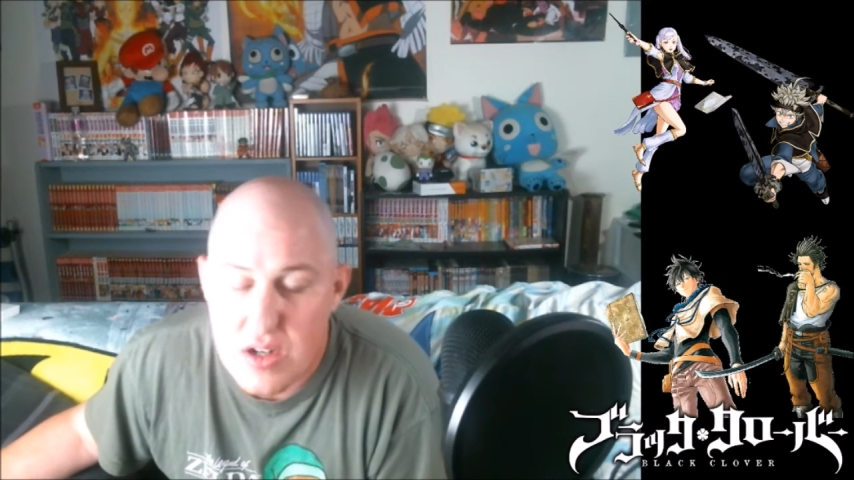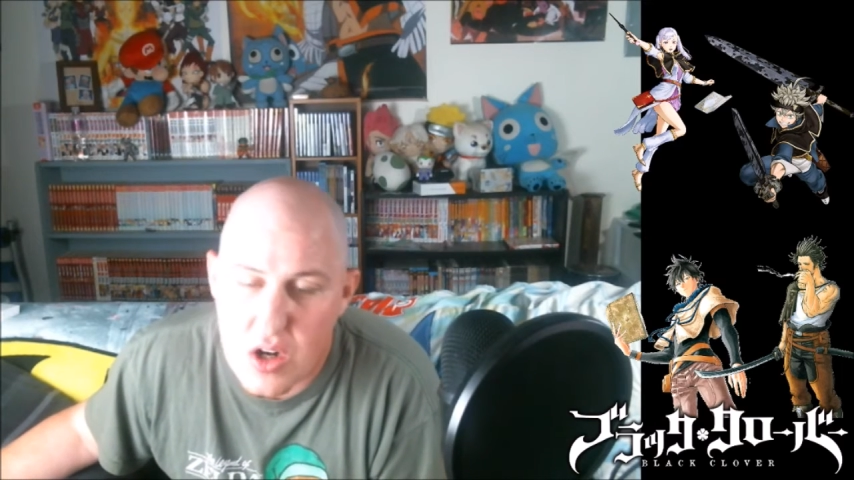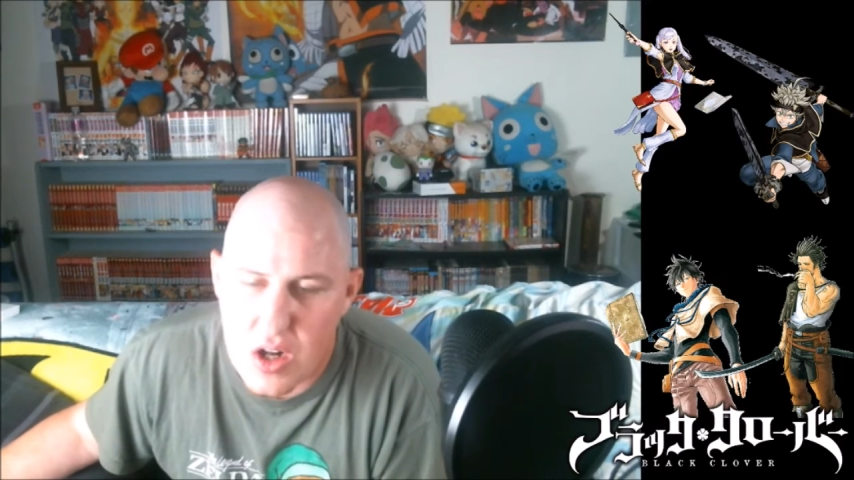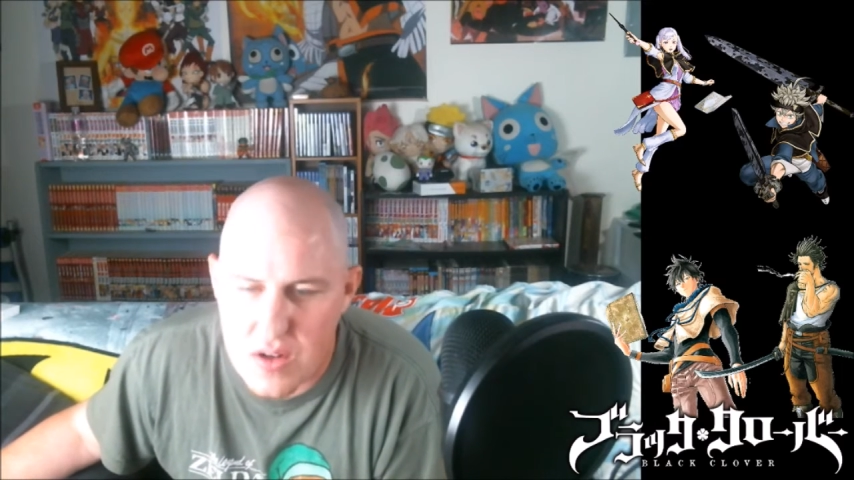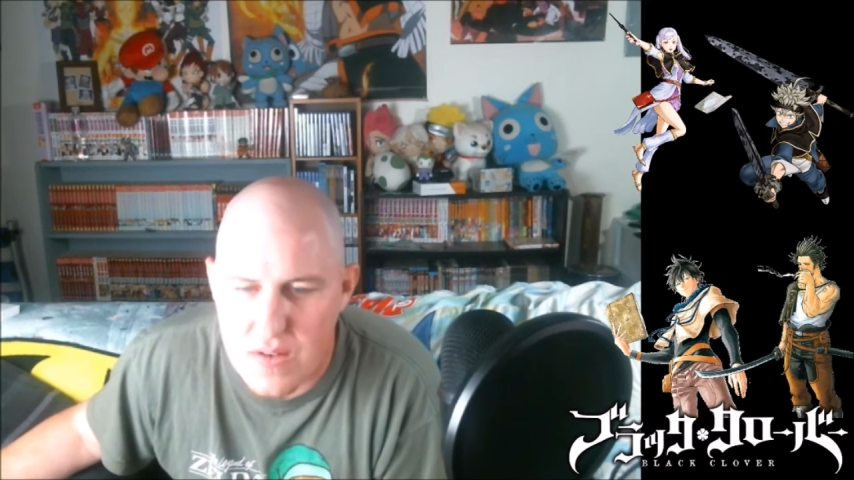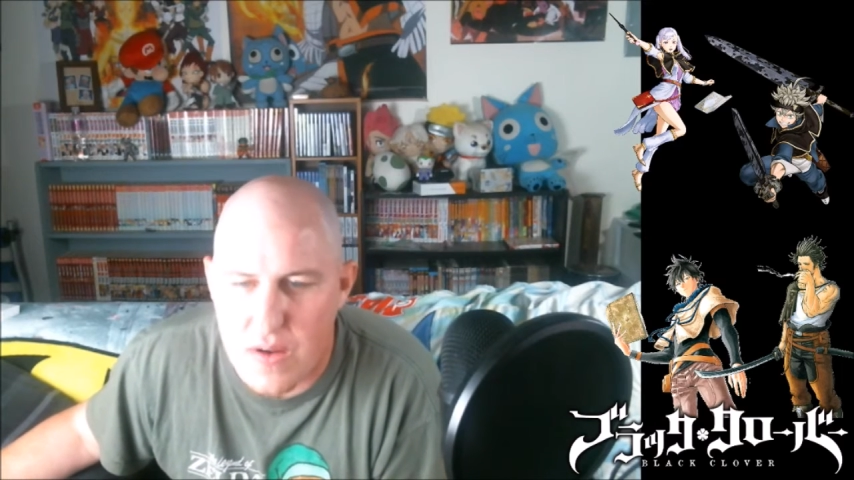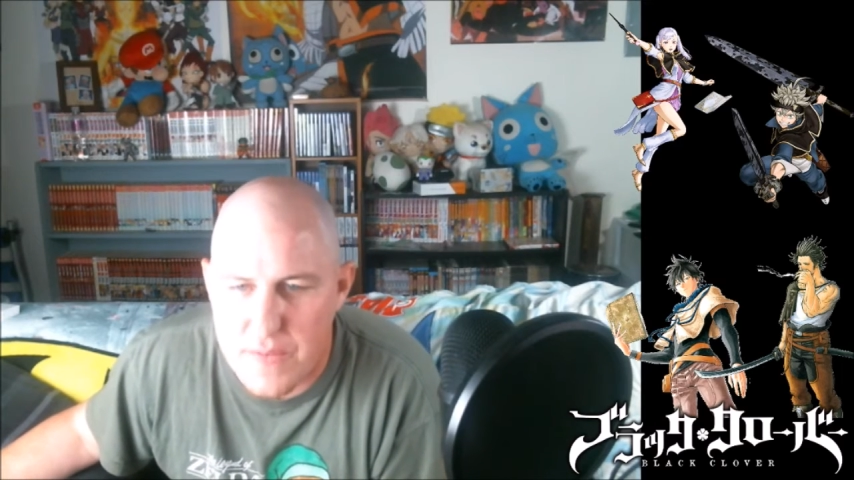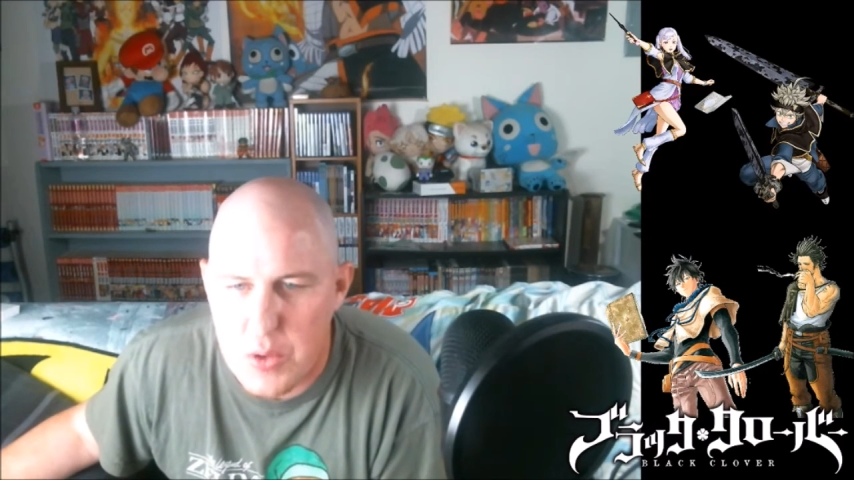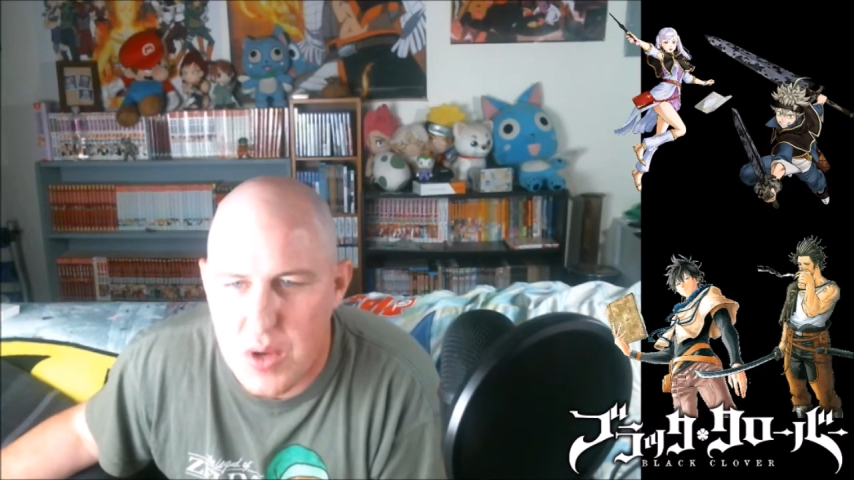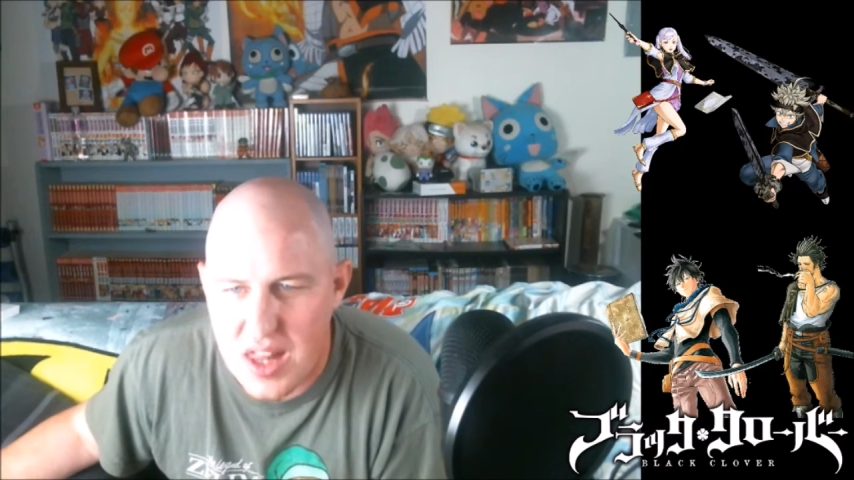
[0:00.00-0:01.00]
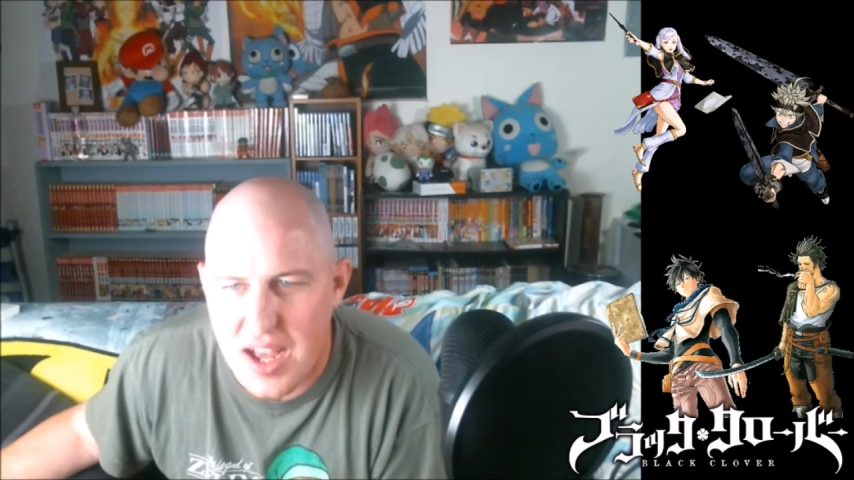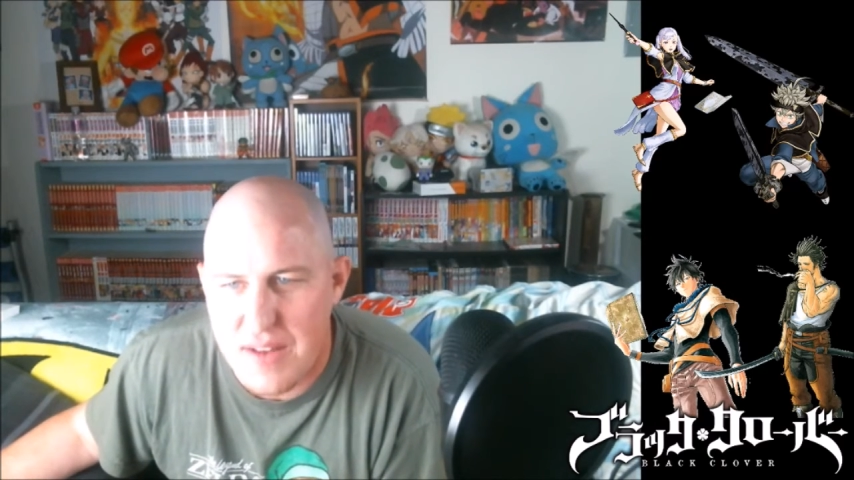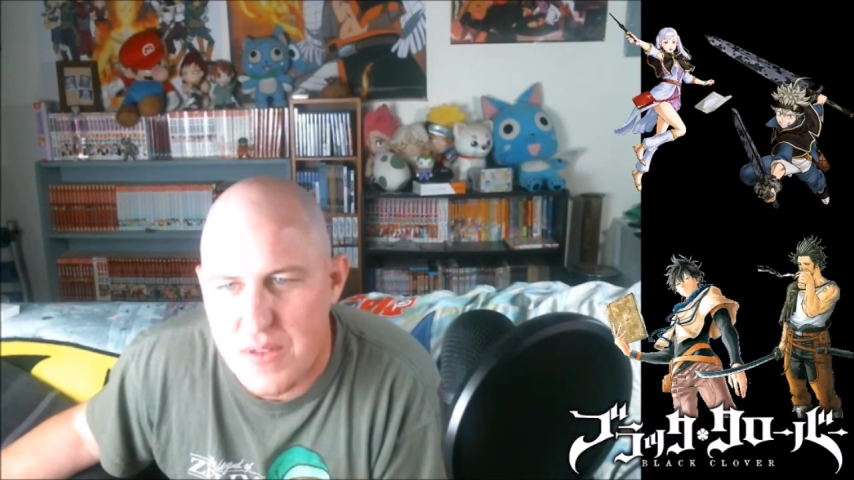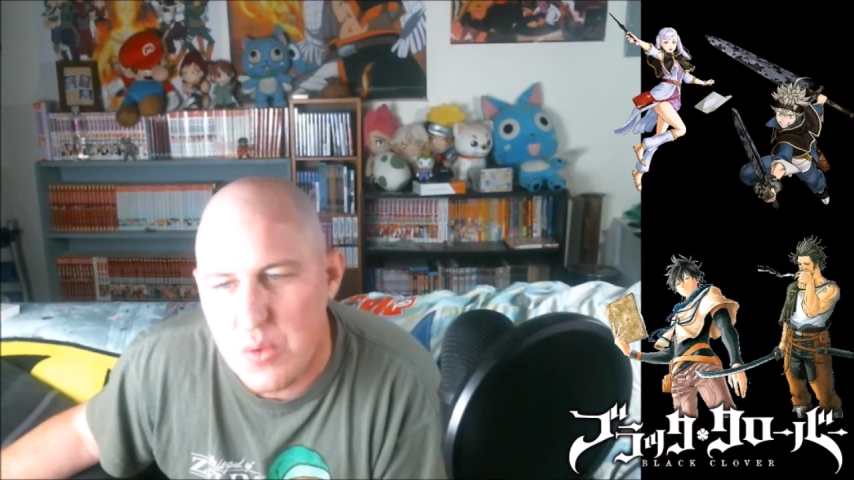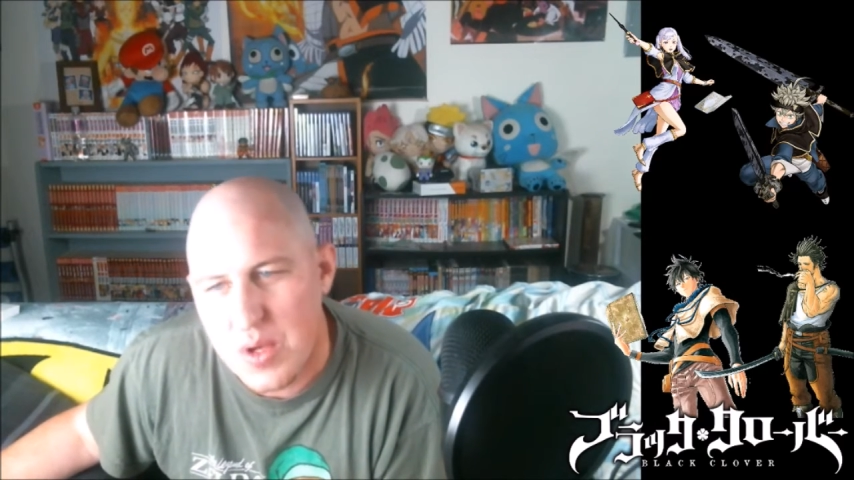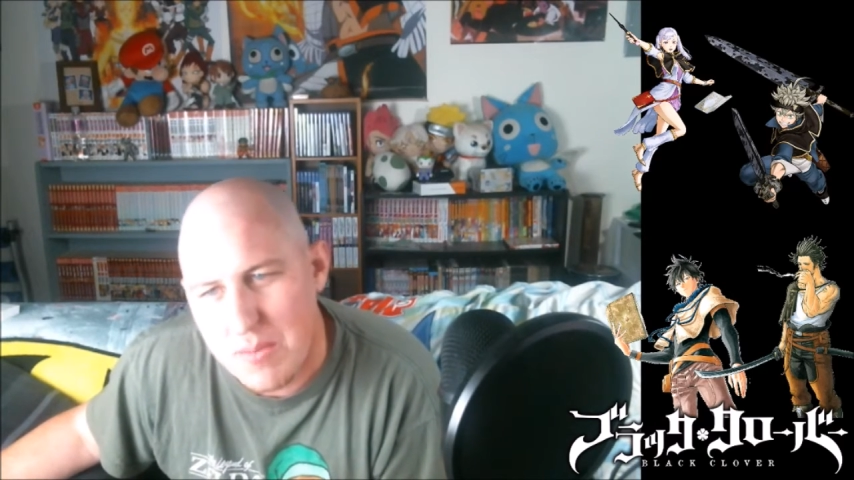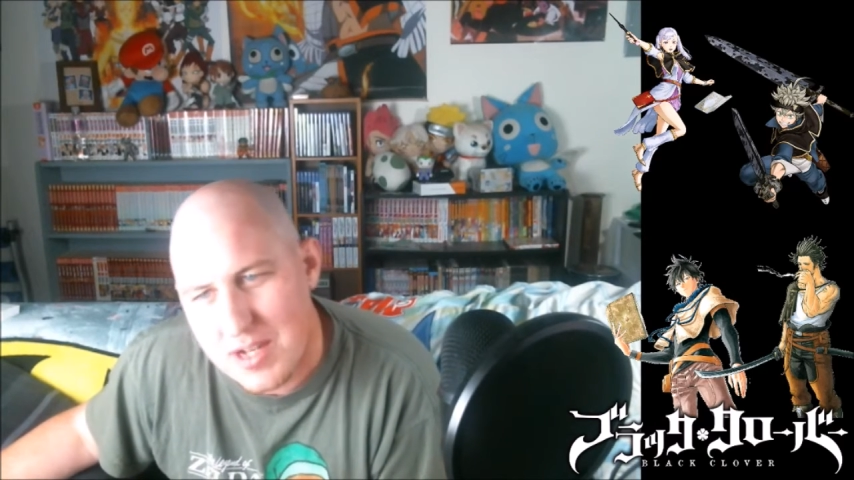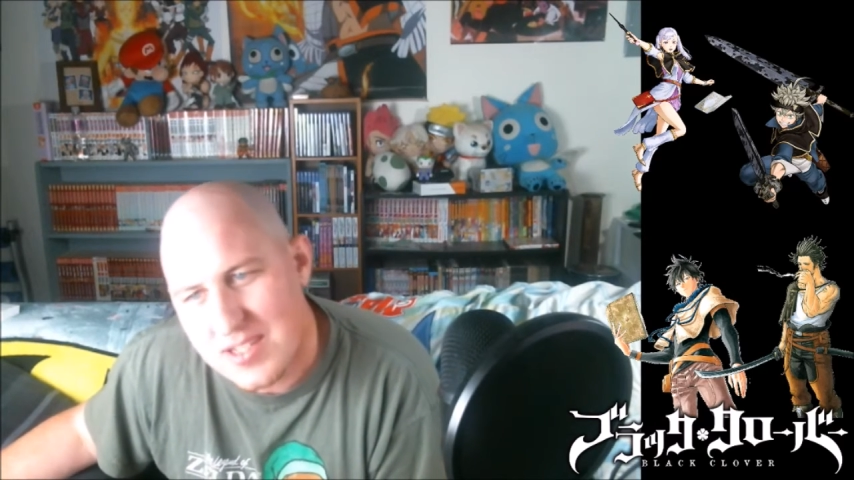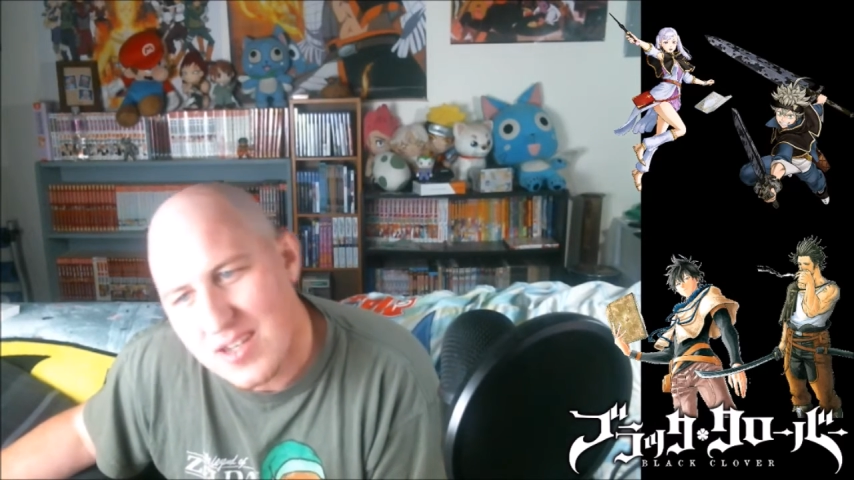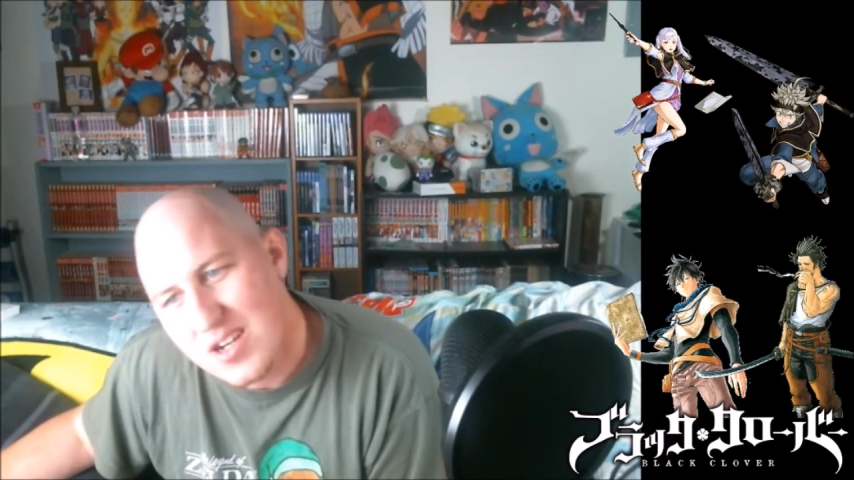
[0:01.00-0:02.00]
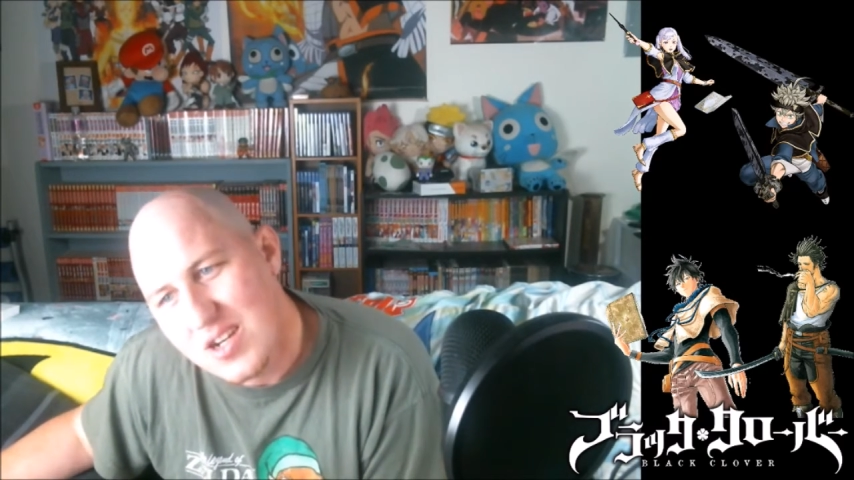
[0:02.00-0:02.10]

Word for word: Or, uh, uh, of you alive, you humans.